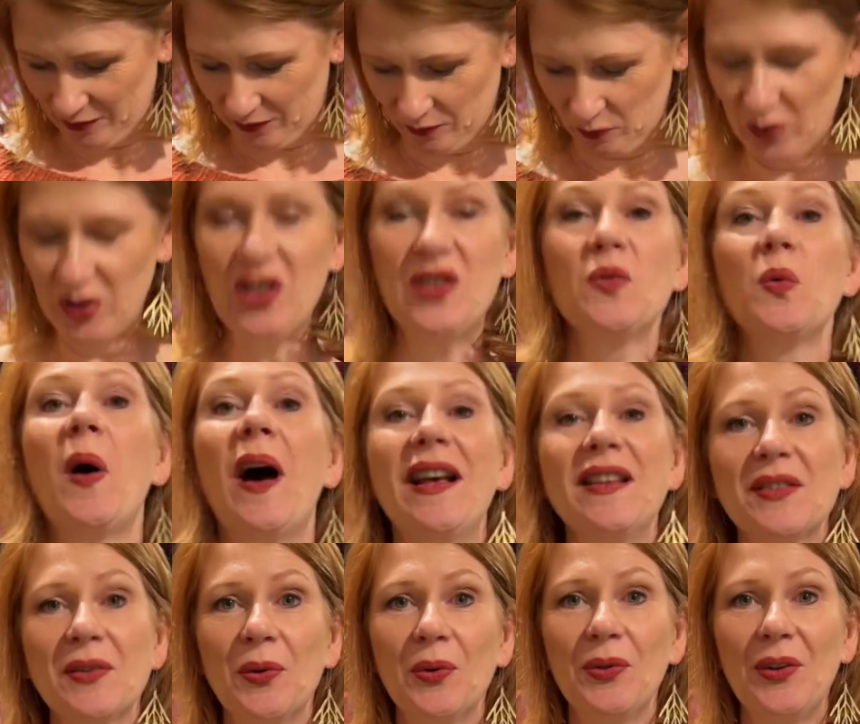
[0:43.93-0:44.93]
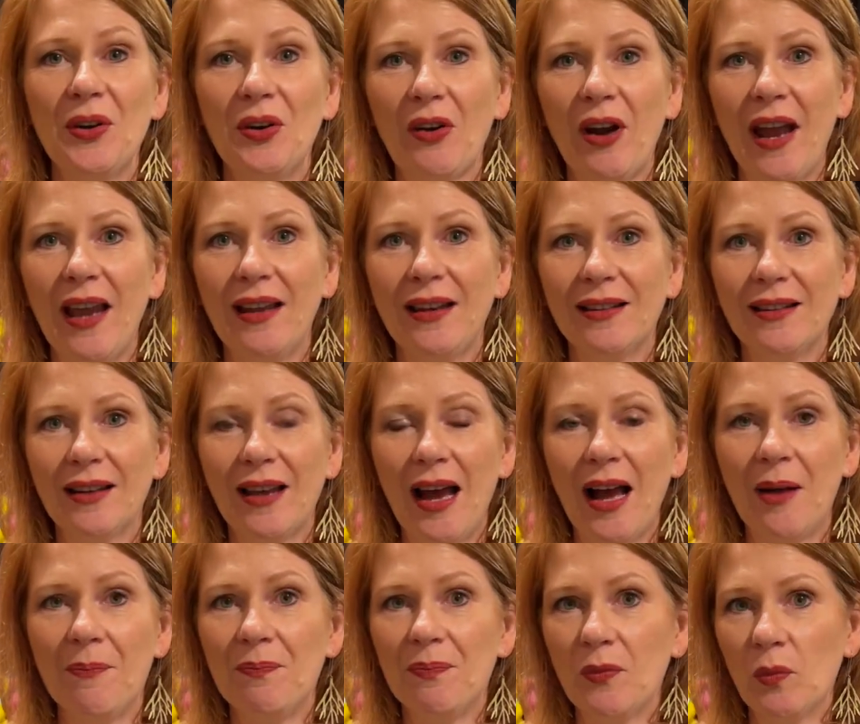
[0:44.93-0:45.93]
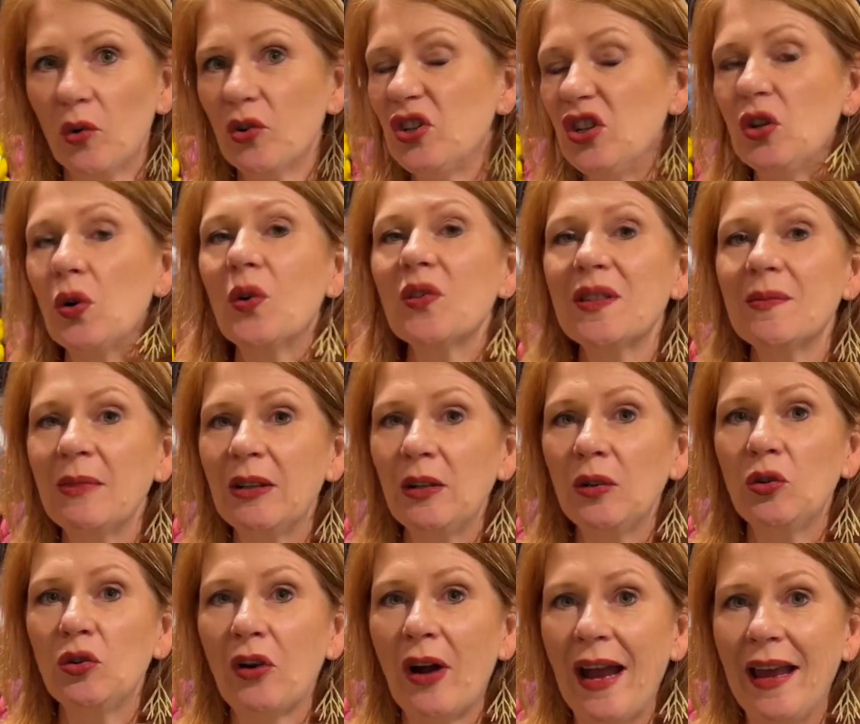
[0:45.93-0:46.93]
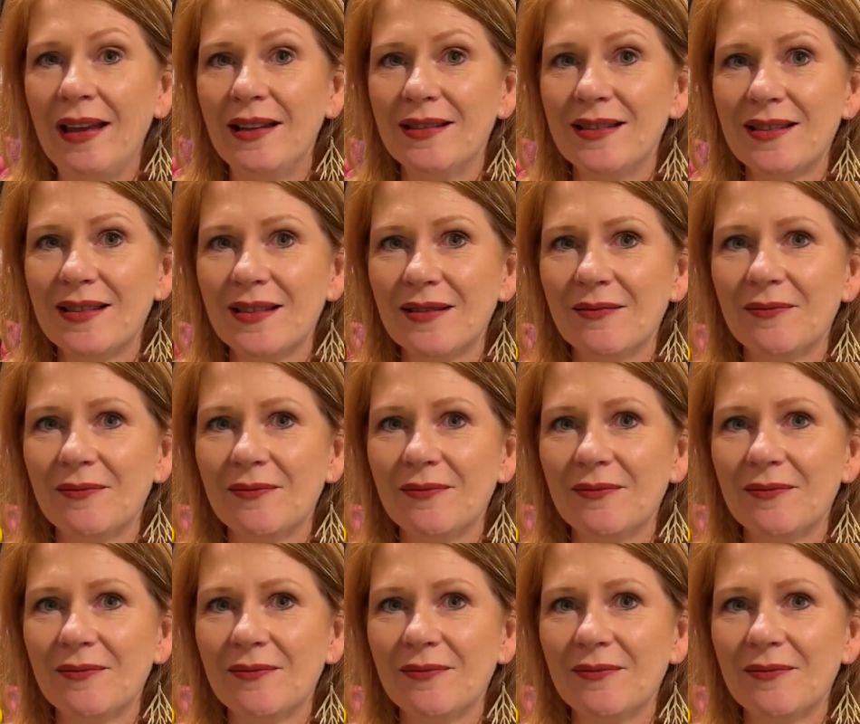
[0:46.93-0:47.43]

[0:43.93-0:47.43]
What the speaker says: which is why it's called the grain. Well, she calls them little grains